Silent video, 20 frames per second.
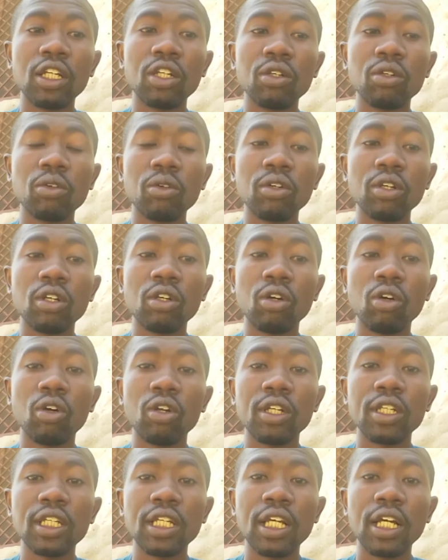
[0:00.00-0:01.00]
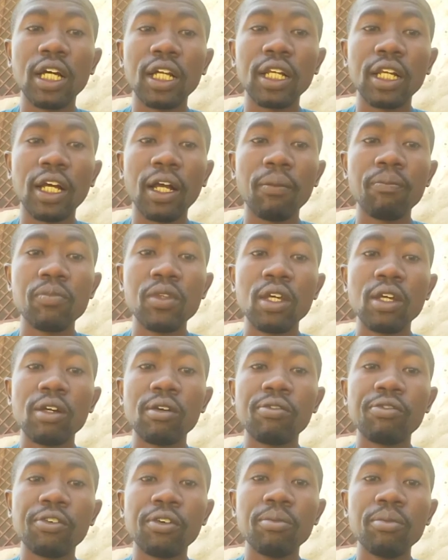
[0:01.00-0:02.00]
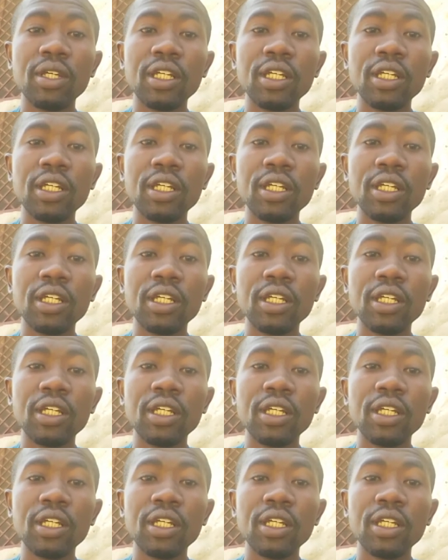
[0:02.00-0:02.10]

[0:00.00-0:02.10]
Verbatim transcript: and ruled old Ghana for